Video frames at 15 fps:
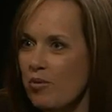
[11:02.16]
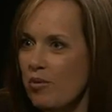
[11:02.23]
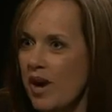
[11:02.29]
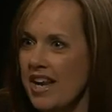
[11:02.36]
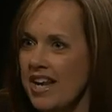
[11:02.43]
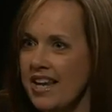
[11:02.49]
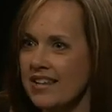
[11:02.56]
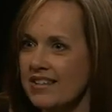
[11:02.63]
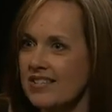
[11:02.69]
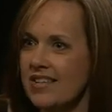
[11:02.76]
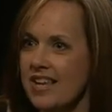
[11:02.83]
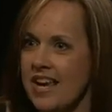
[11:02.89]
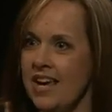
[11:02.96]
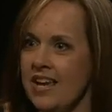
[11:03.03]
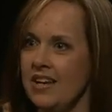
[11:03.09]
weddings,
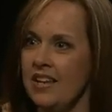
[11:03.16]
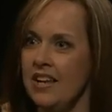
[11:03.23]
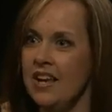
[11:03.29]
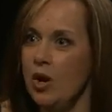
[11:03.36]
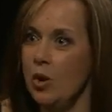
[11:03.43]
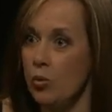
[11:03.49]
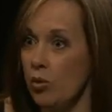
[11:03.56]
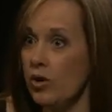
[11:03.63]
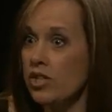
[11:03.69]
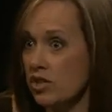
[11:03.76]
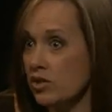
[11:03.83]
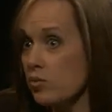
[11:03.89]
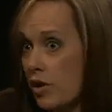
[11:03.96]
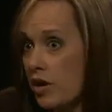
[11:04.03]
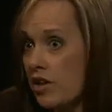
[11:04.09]
and which
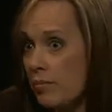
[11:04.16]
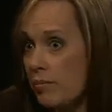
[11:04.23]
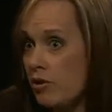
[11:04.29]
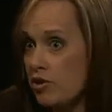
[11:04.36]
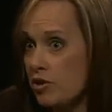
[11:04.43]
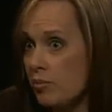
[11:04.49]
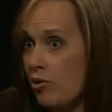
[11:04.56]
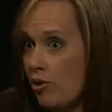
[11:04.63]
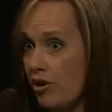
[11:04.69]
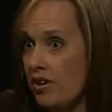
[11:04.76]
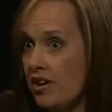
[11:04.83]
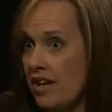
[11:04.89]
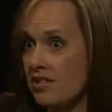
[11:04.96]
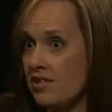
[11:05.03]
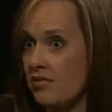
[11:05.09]
is one of the most important
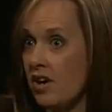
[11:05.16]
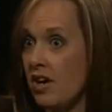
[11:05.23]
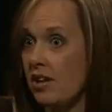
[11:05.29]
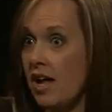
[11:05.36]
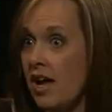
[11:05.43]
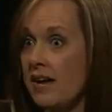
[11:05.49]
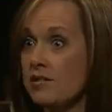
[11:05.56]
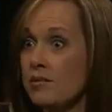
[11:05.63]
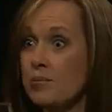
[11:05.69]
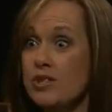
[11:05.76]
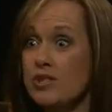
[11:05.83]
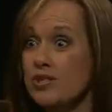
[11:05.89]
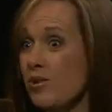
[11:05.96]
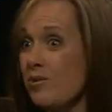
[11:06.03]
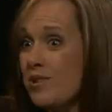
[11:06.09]
days of our lives, but
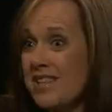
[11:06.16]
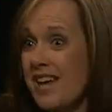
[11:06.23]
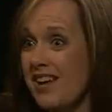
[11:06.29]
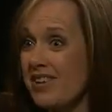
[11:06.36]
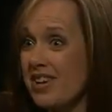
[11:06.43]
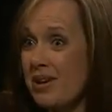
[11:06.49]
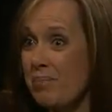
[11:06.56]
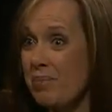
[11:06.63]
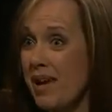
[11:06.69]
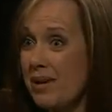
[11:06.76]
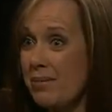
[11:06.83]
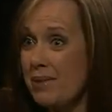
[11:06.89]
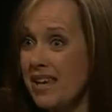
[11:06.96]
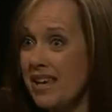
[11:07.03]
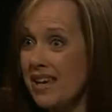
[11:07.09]
so is having a
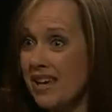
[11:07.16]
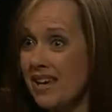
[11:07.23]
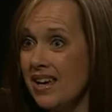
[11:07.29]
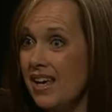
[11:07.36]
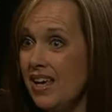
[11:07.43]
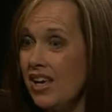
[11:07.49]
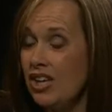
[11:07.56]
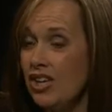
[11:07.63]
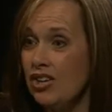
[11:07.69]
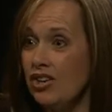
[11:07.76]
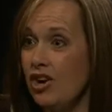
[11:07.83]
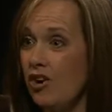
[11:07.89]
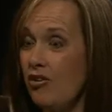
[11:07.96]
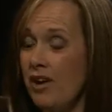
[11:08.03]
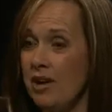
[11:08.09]
baby, you
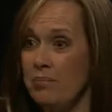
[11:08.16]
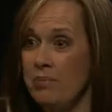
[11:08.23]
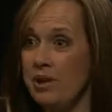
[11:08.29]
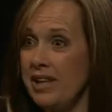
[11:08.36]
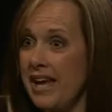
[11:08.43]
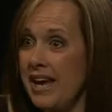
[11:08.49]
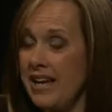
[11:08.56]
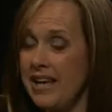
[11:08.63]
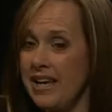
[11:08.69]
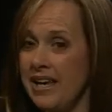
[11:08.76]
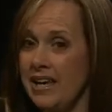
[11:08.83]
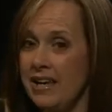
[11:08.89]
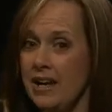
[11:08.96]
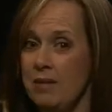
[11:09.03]
know, and planning it.